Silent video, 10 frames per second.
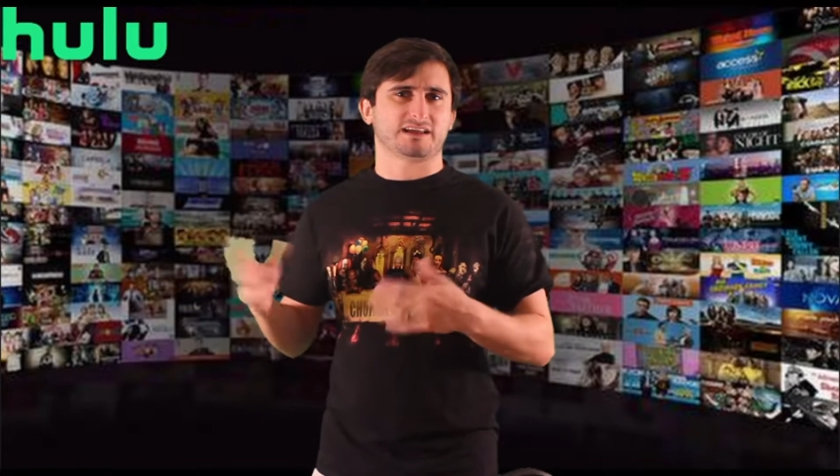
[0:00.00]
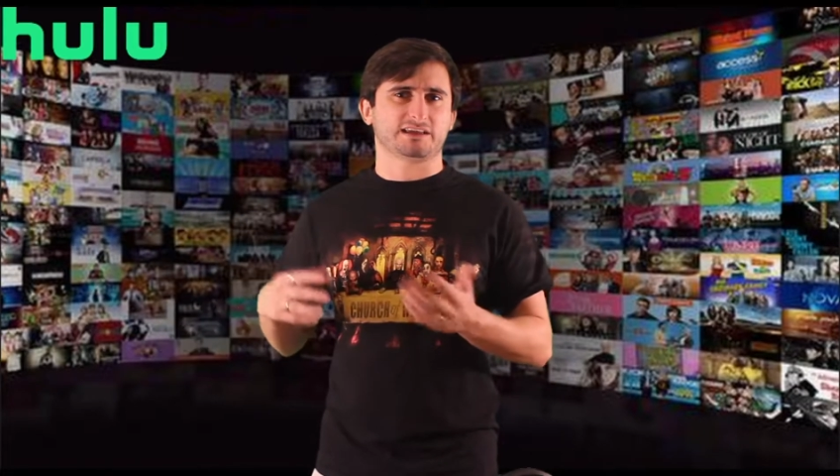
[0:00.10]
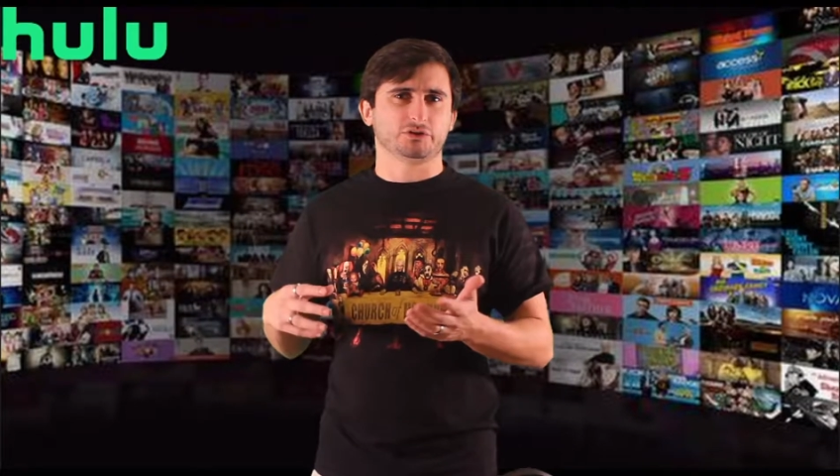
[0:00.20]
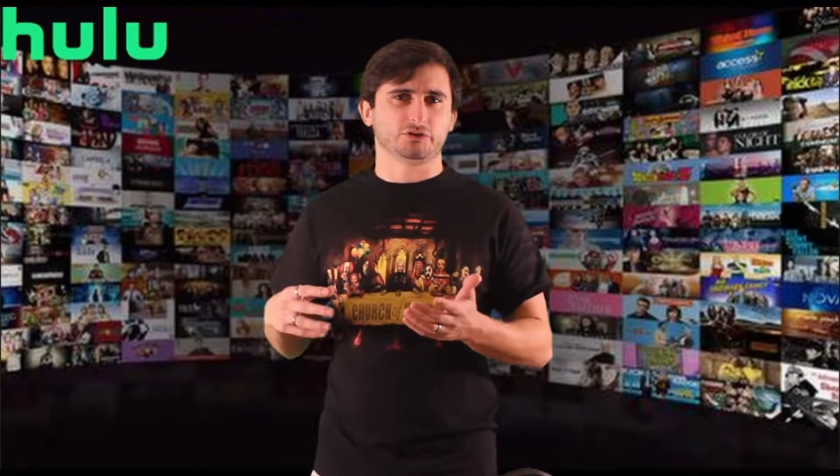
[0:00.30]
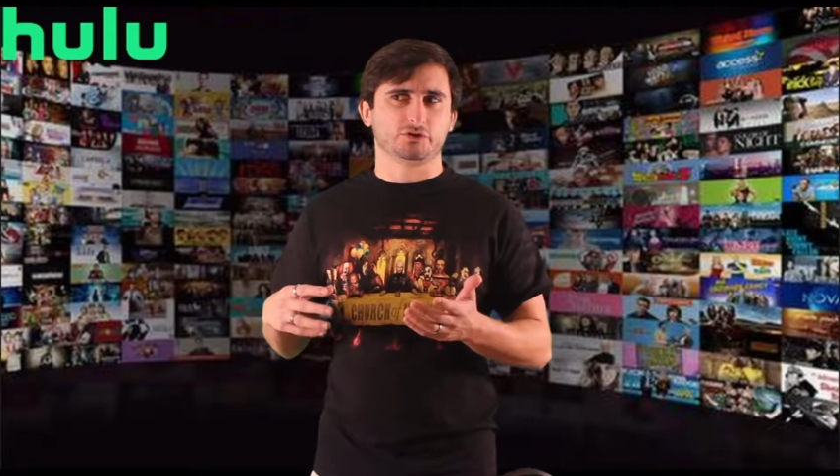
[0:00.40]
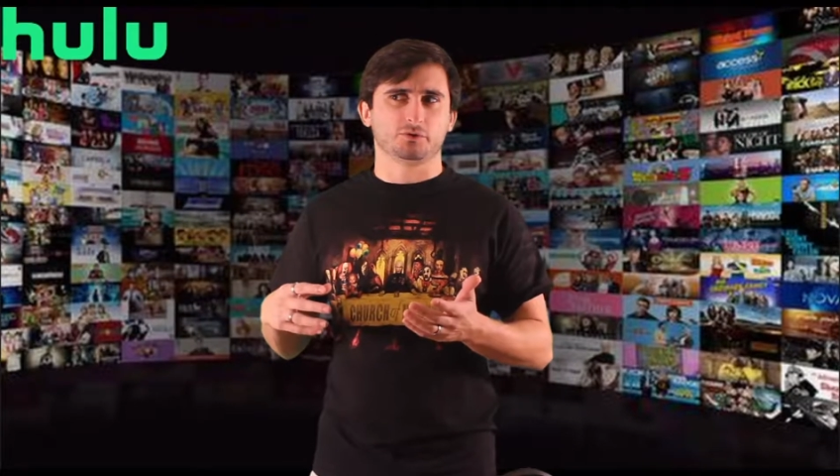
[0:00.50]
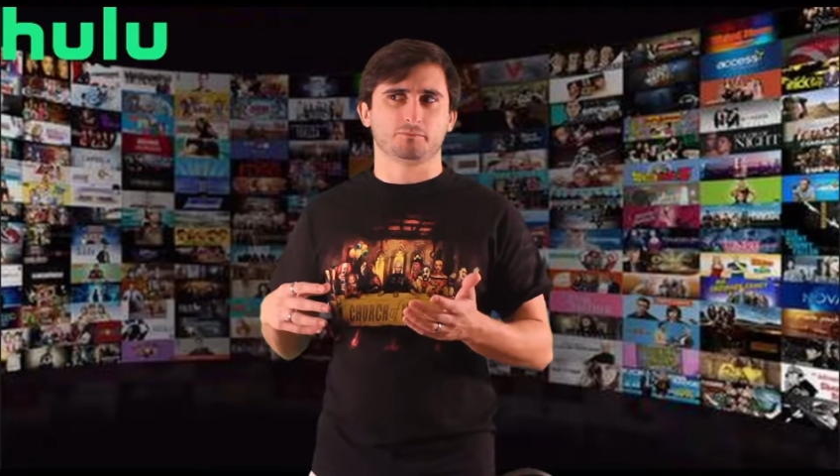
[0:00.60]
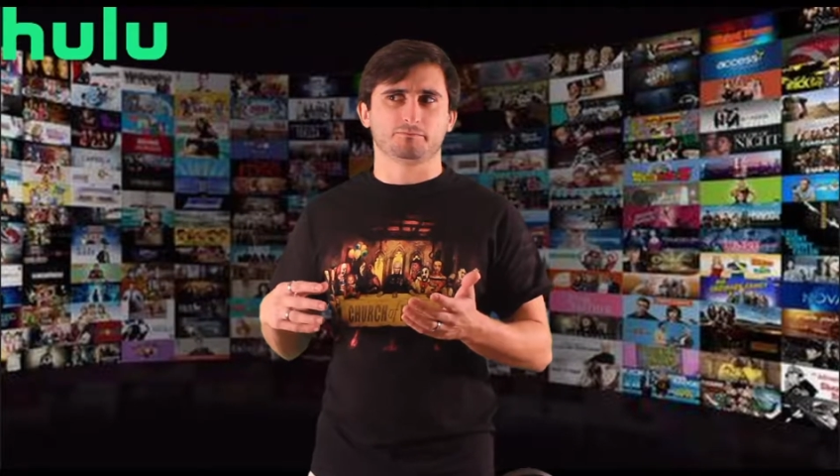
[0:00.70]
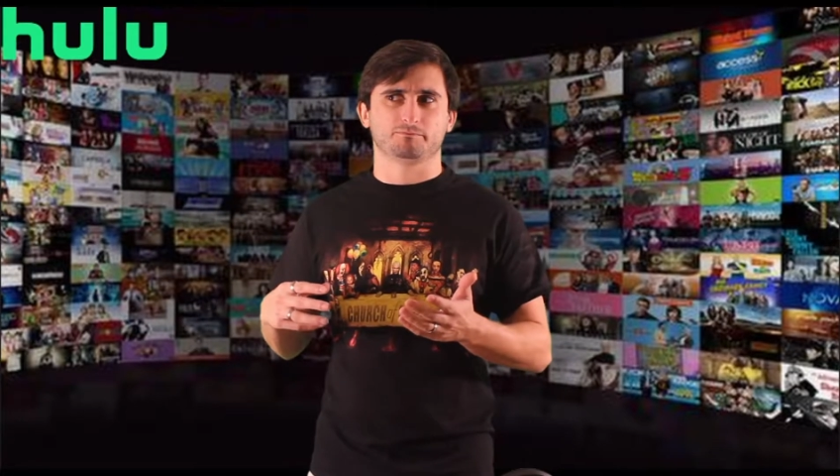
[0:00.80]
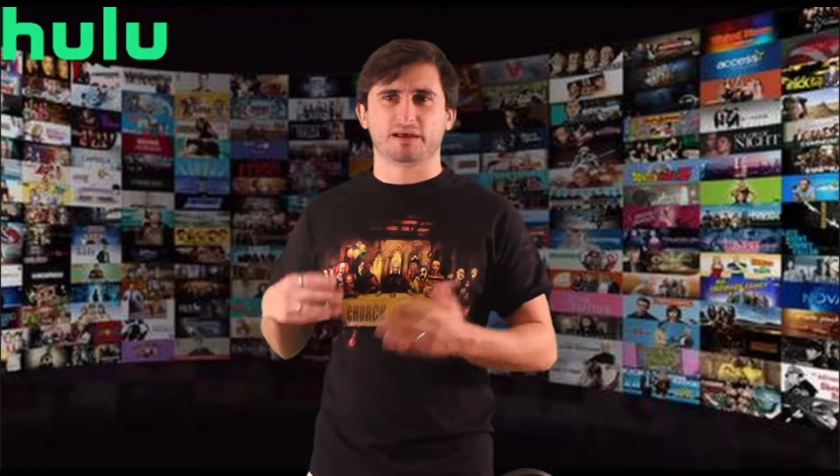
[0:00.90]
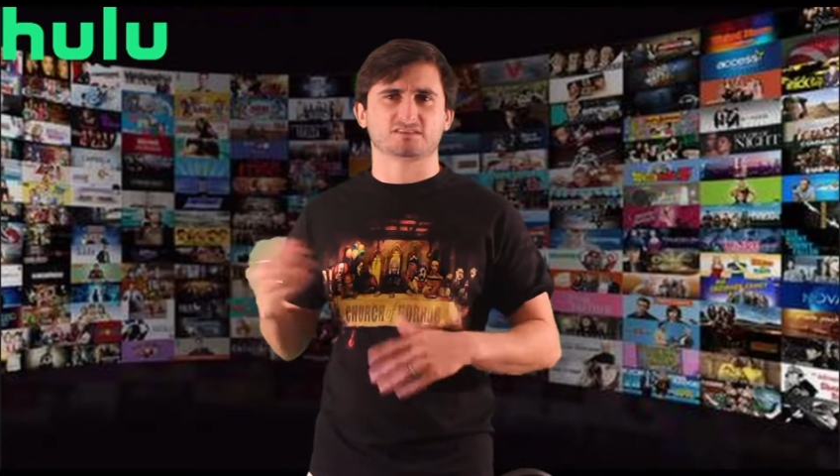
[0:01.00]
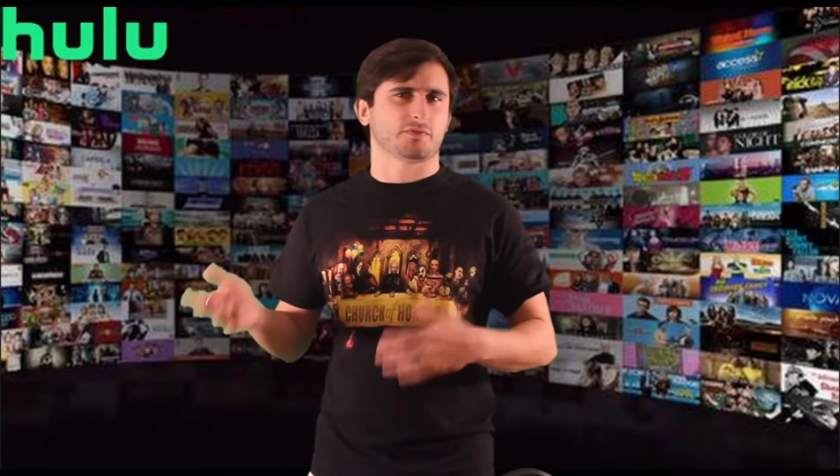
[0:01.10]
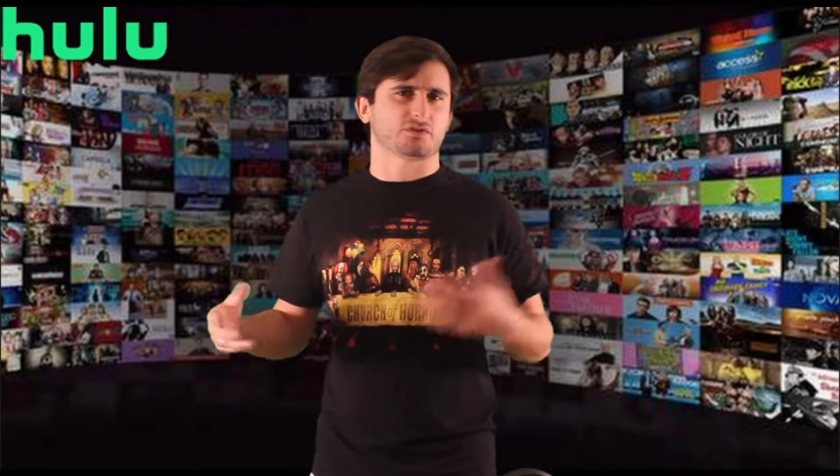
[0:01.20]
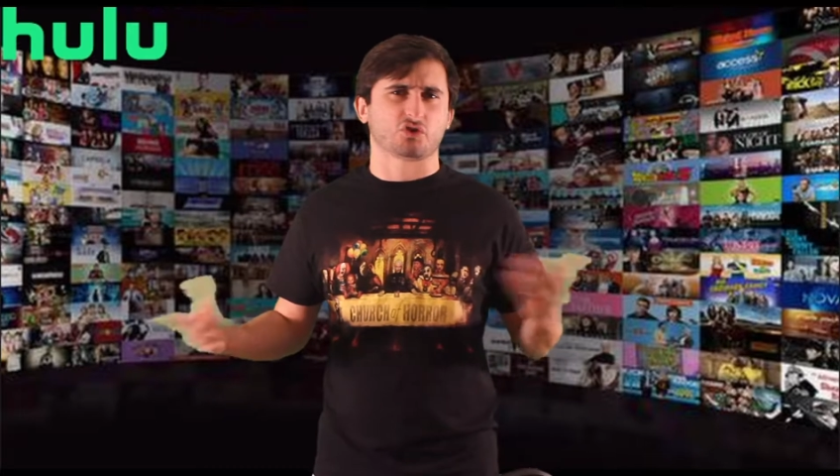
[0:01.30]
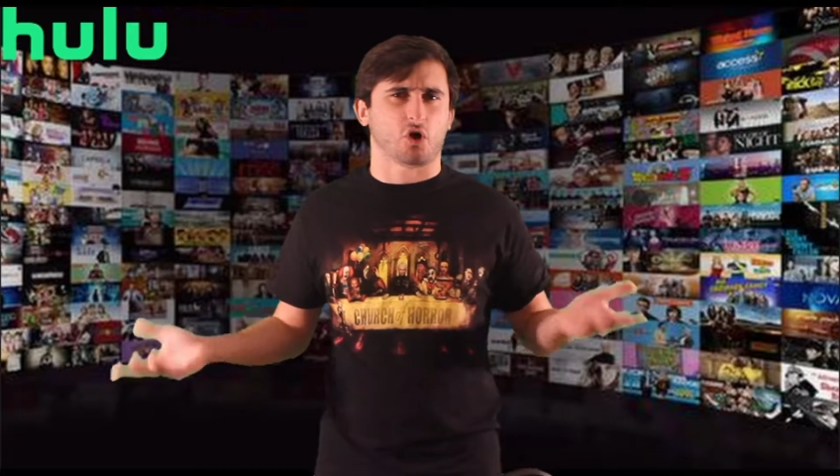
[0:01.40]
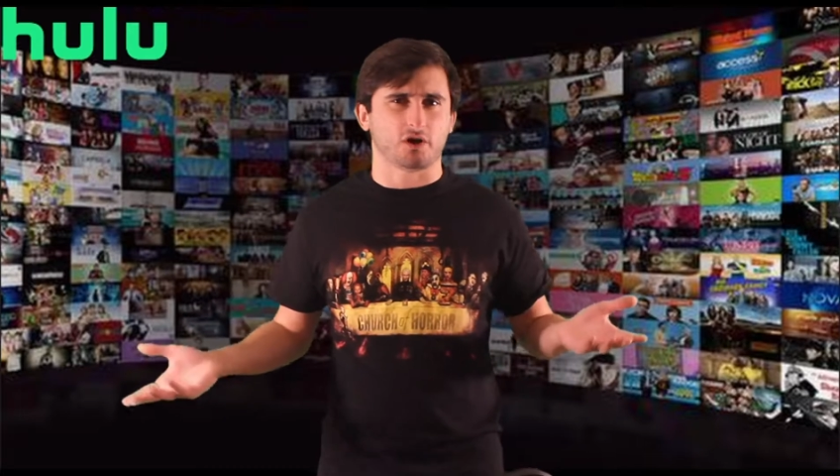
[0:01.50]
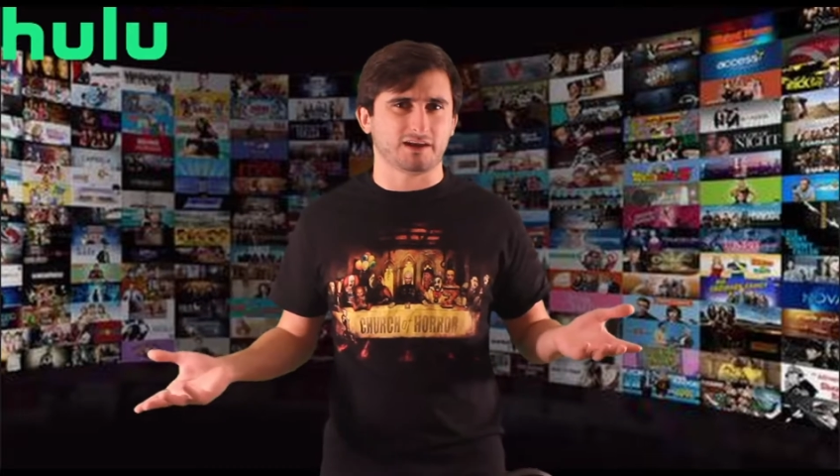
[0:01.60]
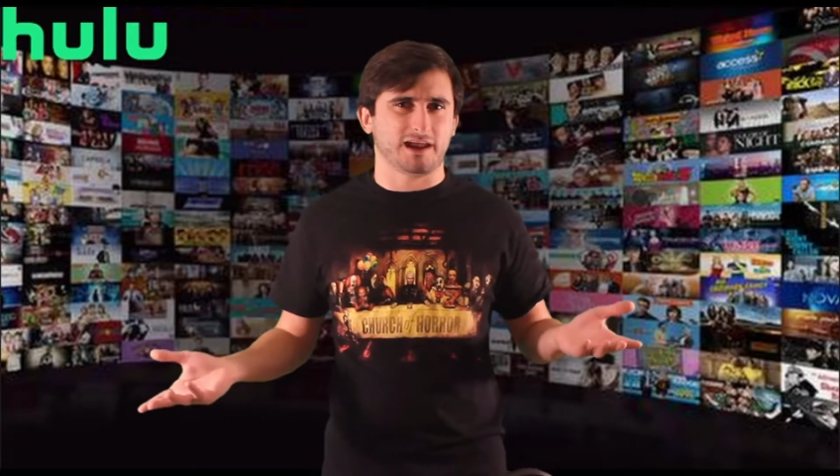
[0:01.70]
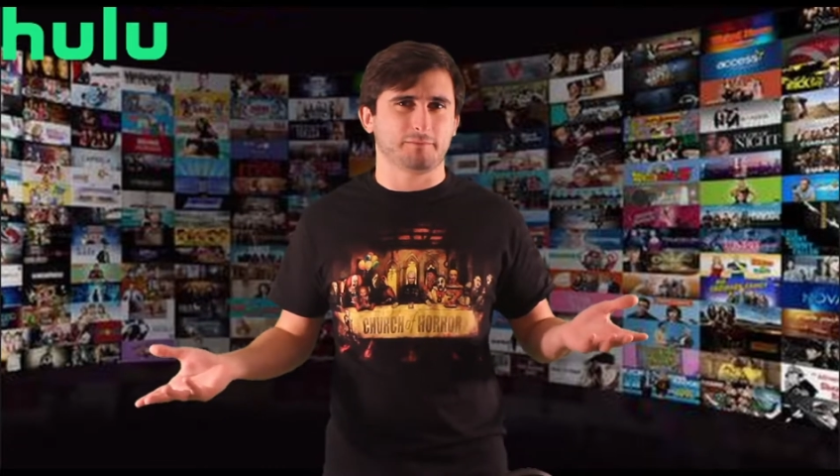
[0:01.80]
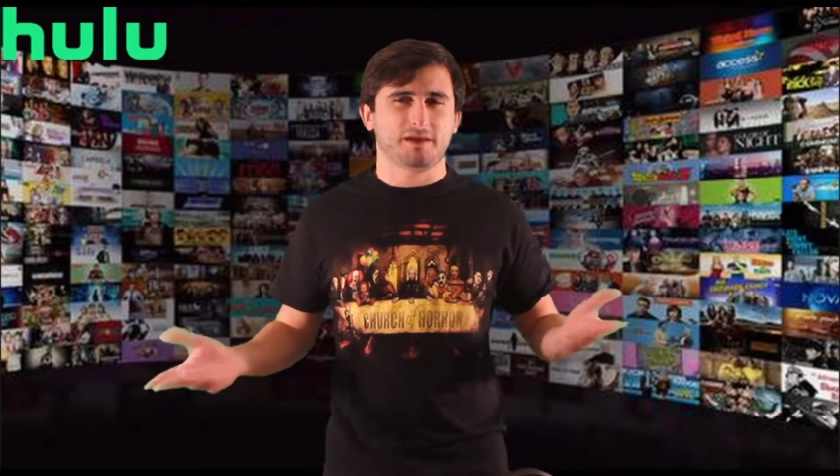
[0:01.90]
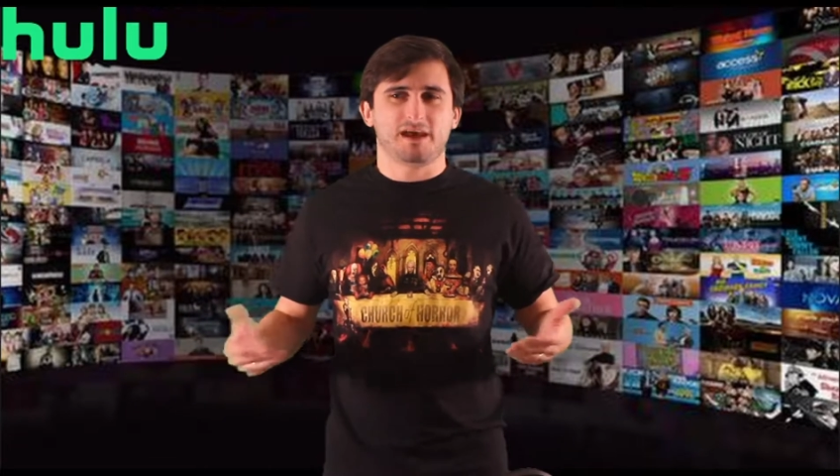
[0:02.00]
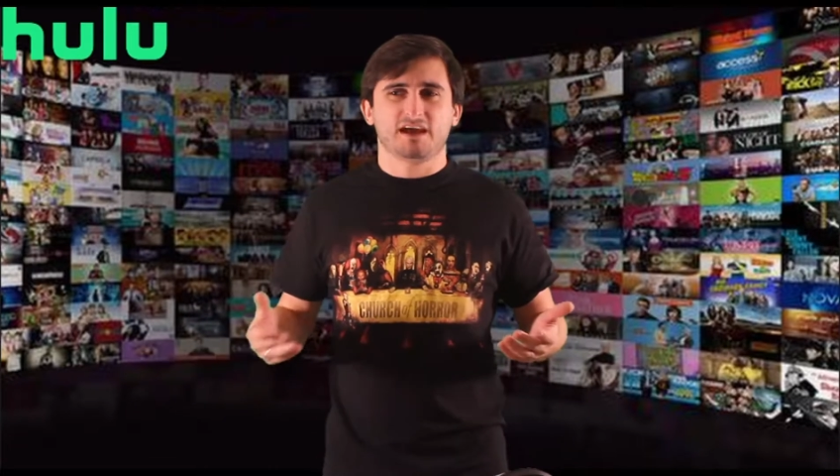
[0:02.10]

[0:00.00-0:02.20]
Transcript: to kill you based on this card game.